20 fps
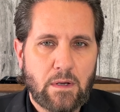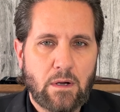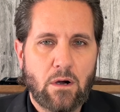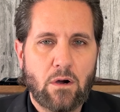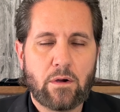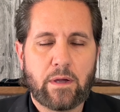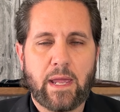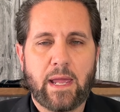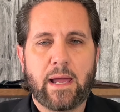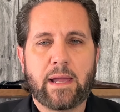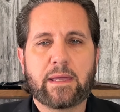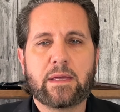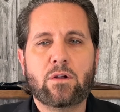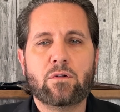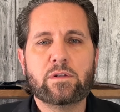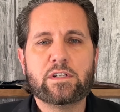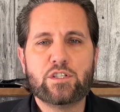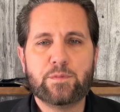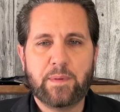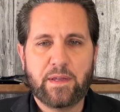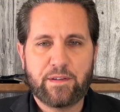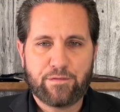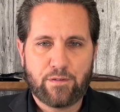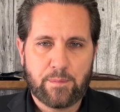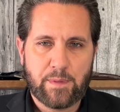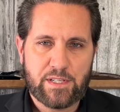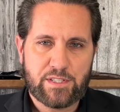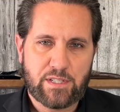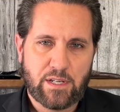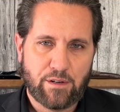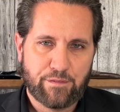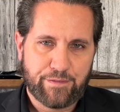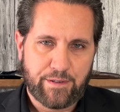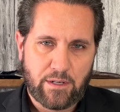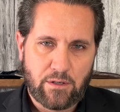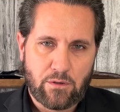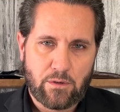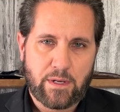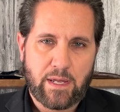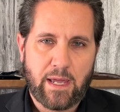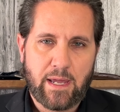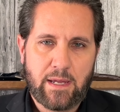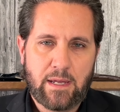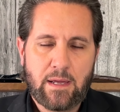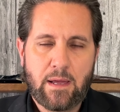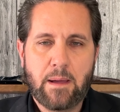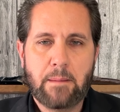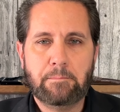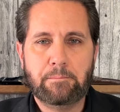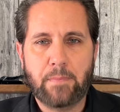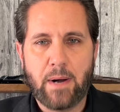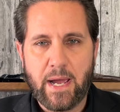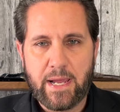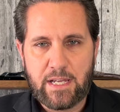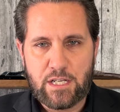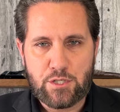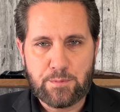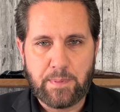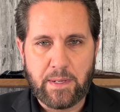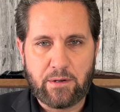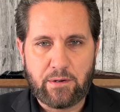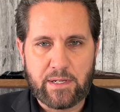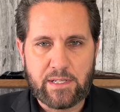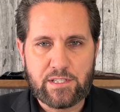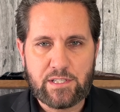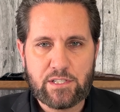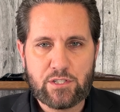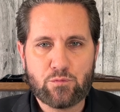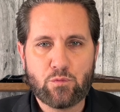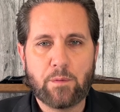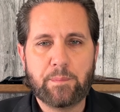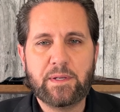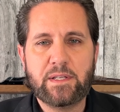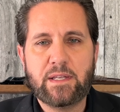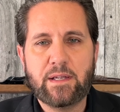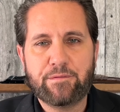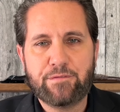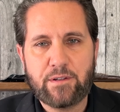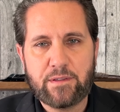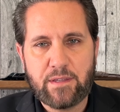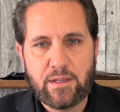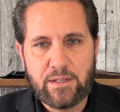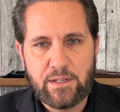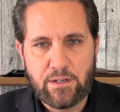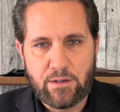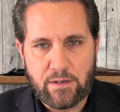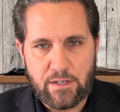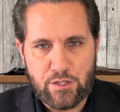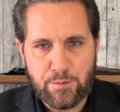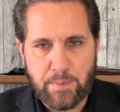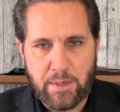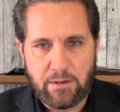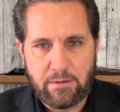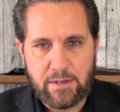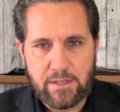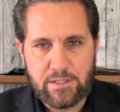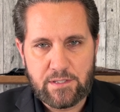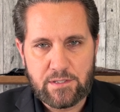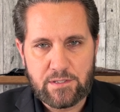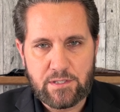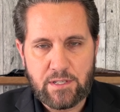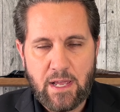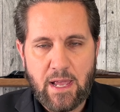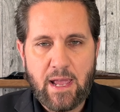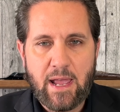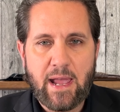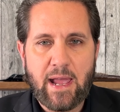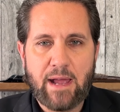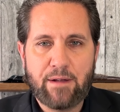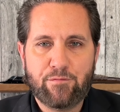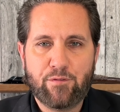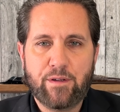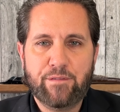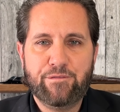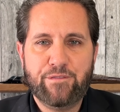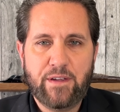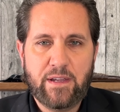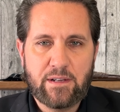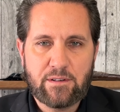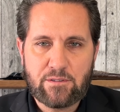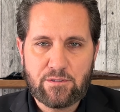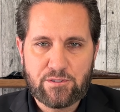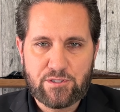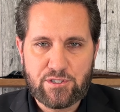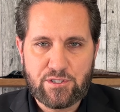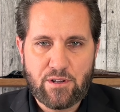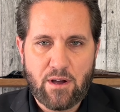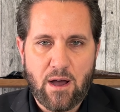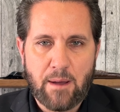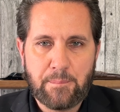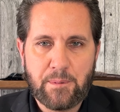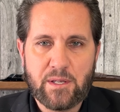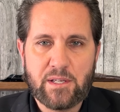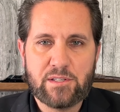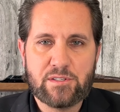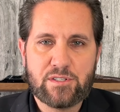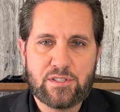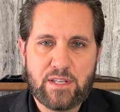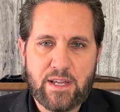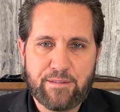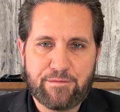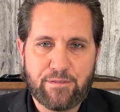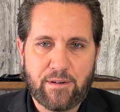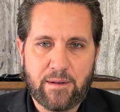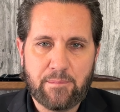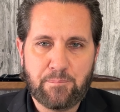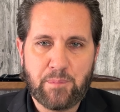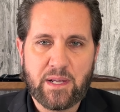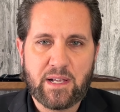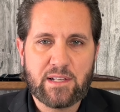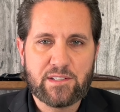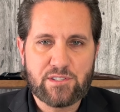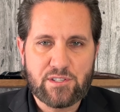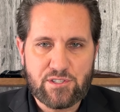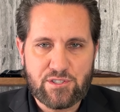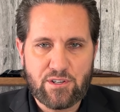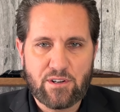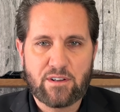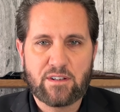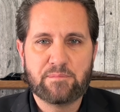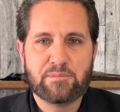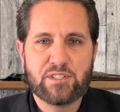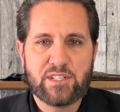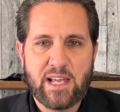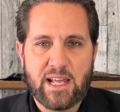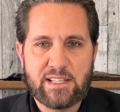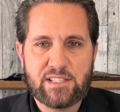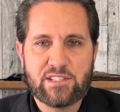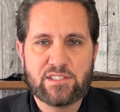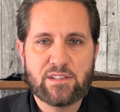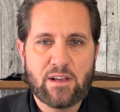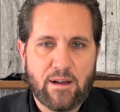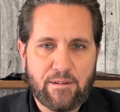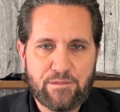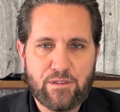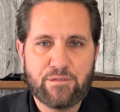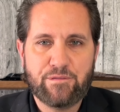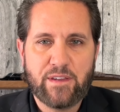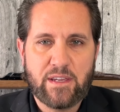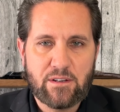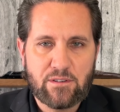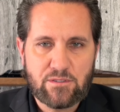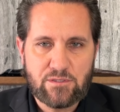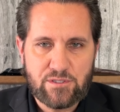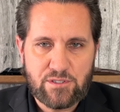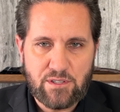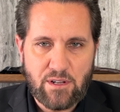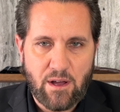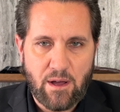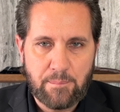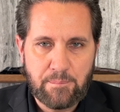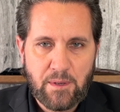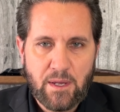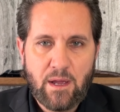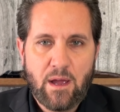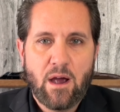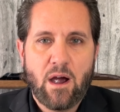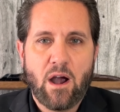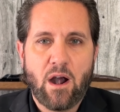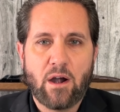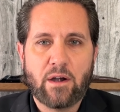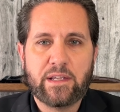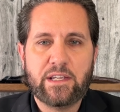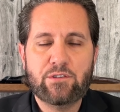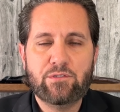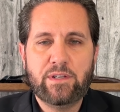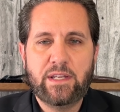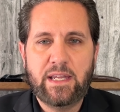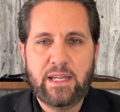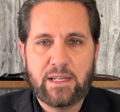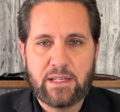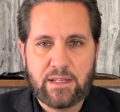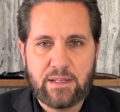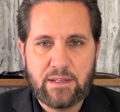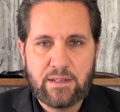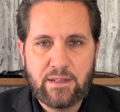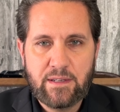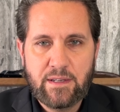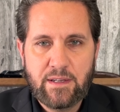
Okay, I can only speak for myself here, okay? My experiences will be different than your experiences. Every vehicle stop is different because the circumstances of the vehicle stop are unique.